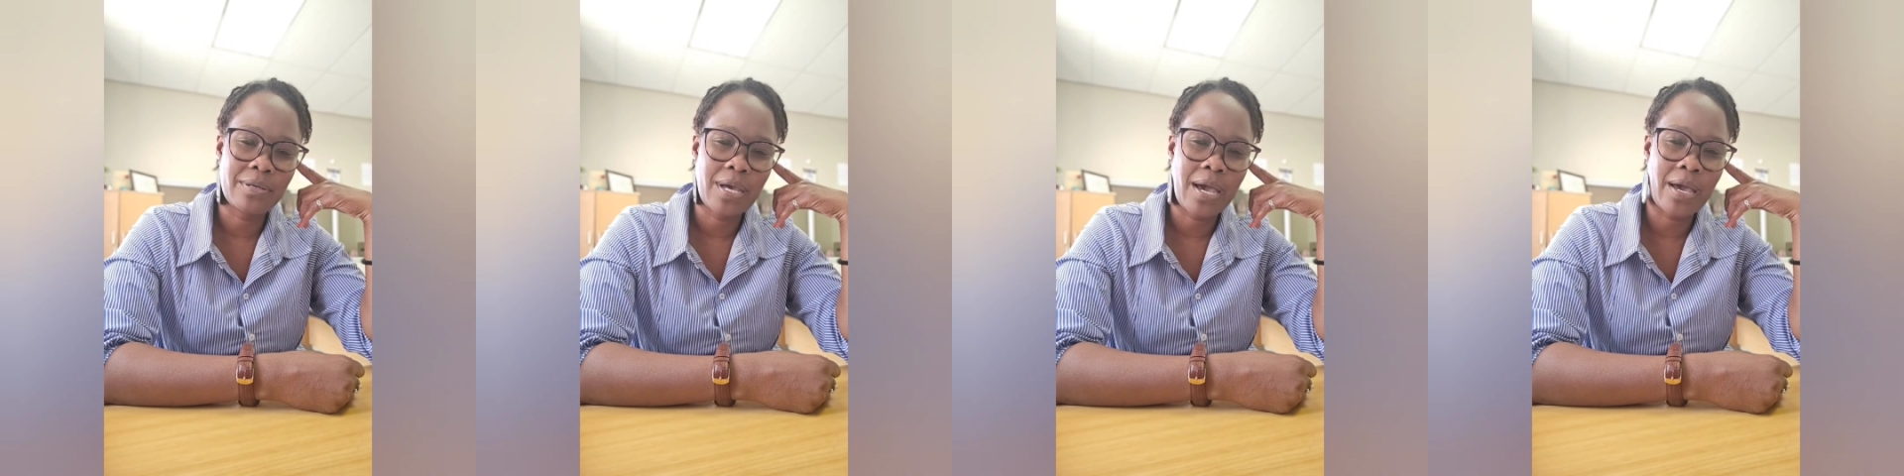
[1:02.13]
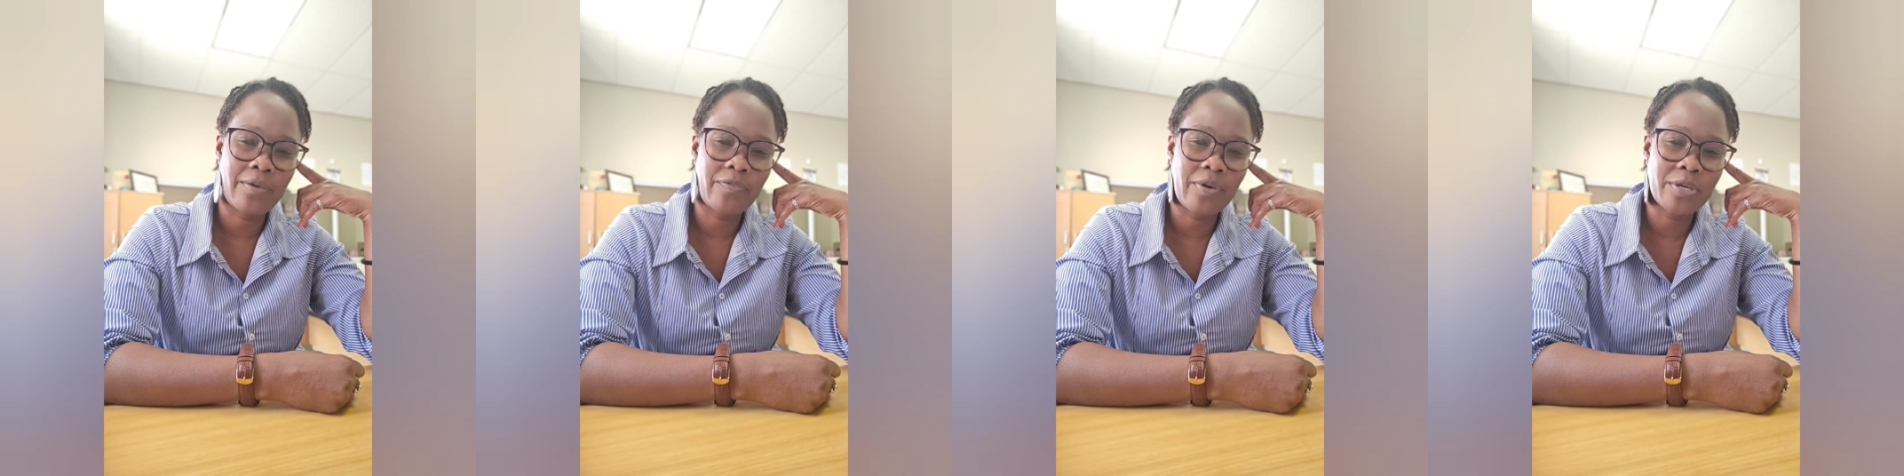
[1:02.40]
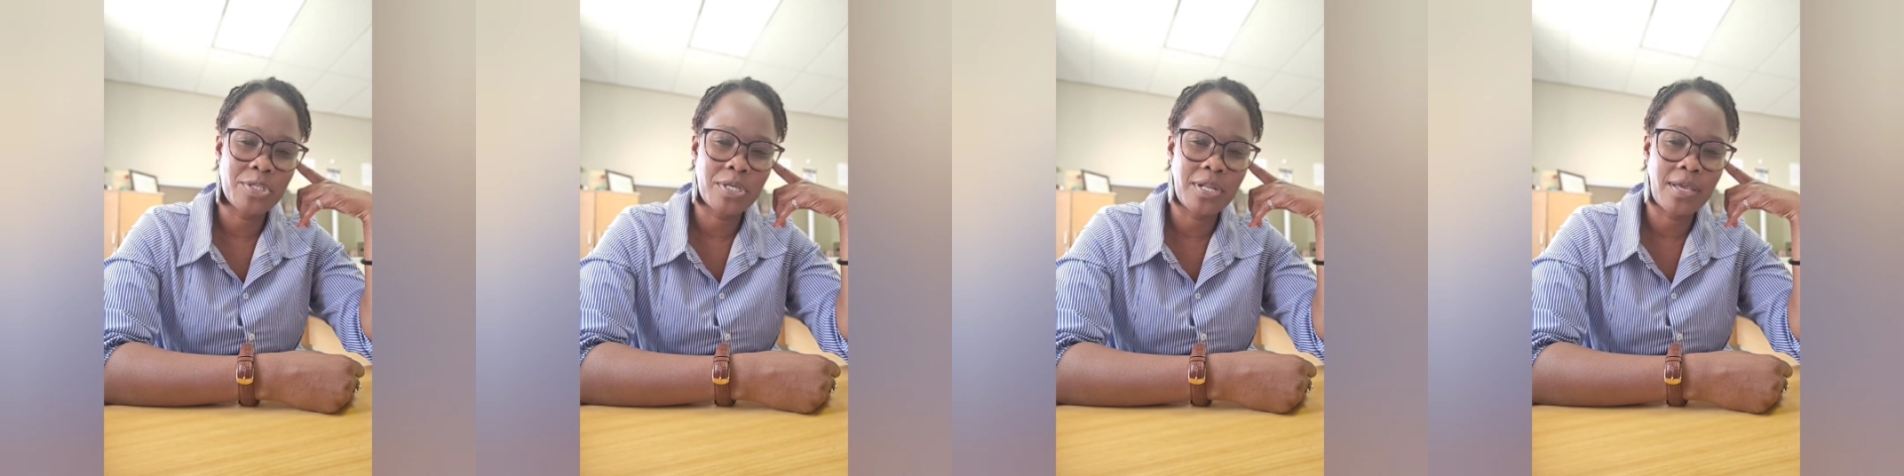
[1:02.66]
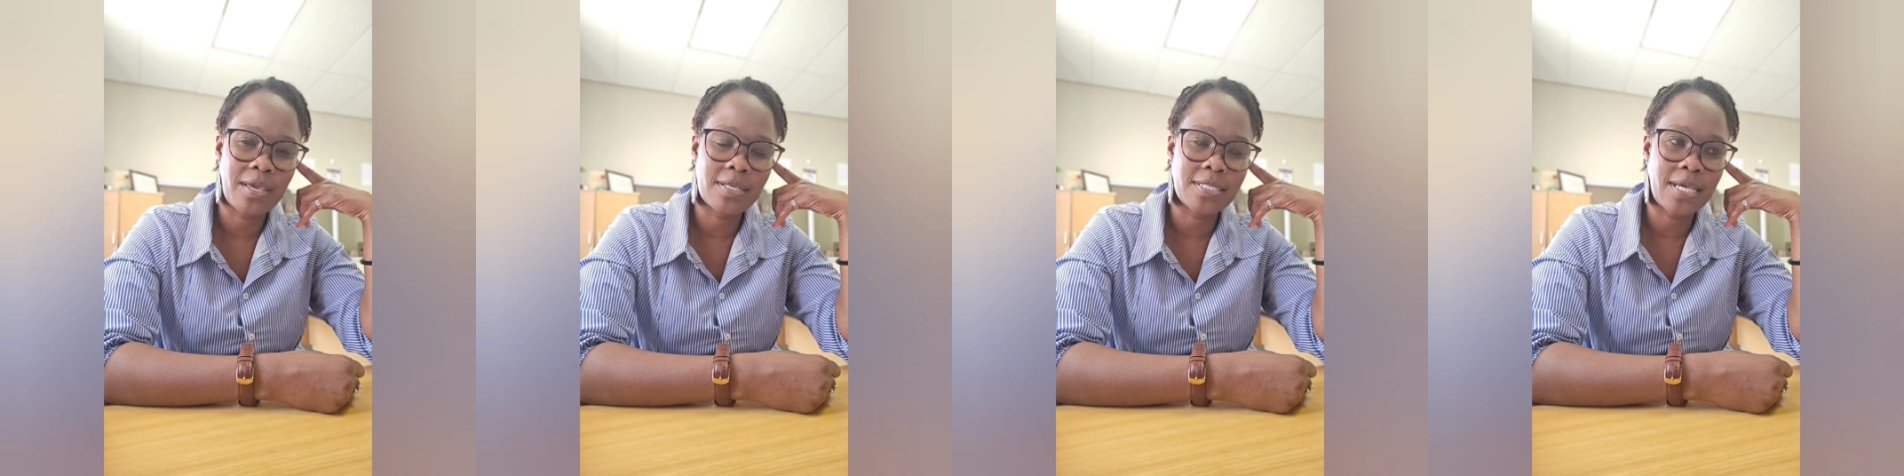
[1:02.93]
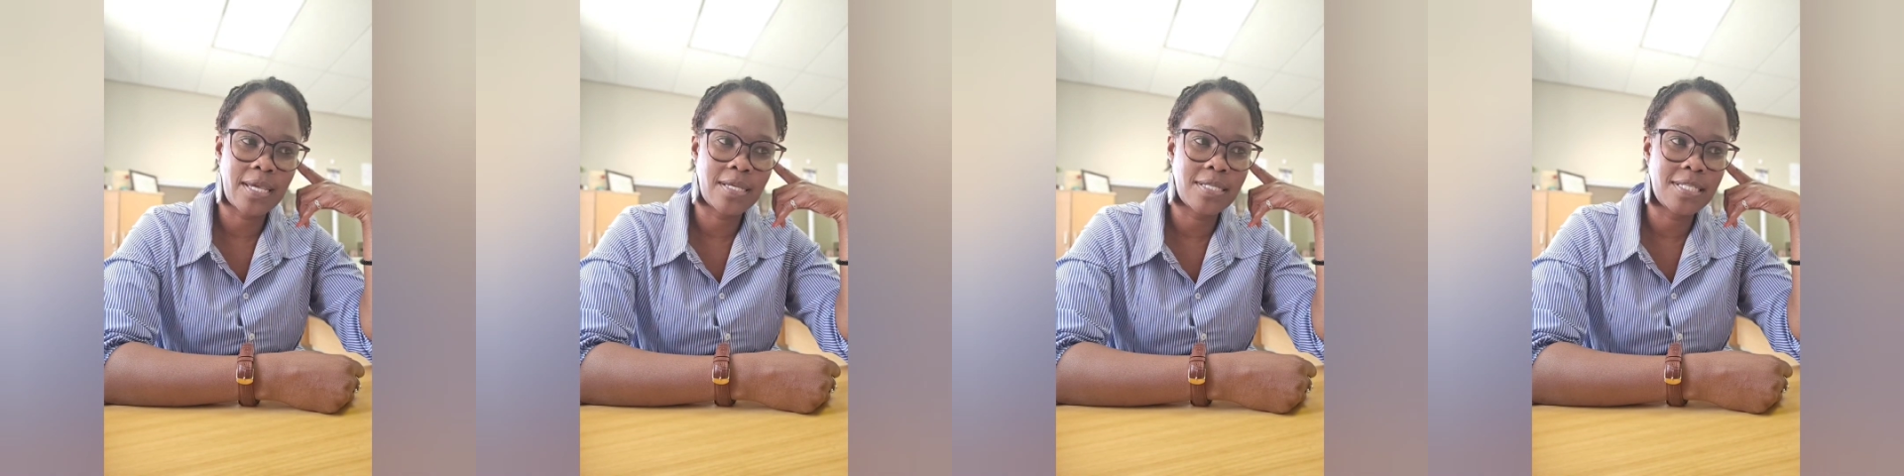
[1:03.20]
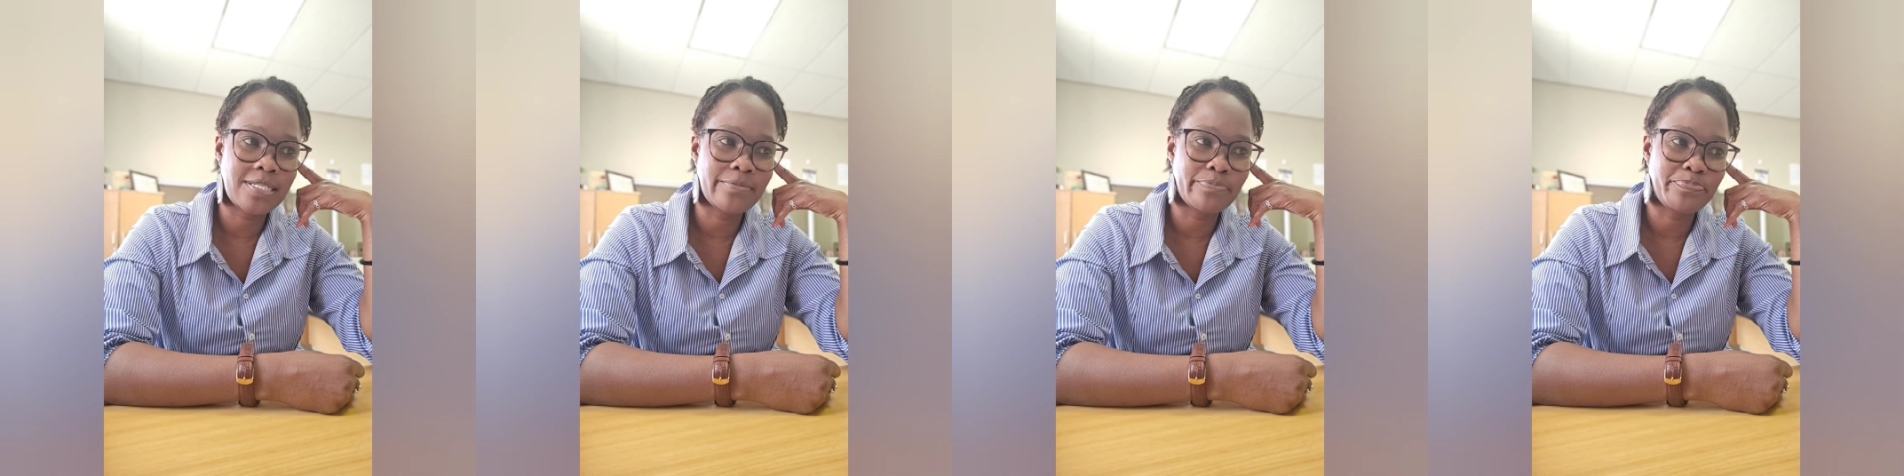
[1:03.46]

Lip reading: high functioning anxiety?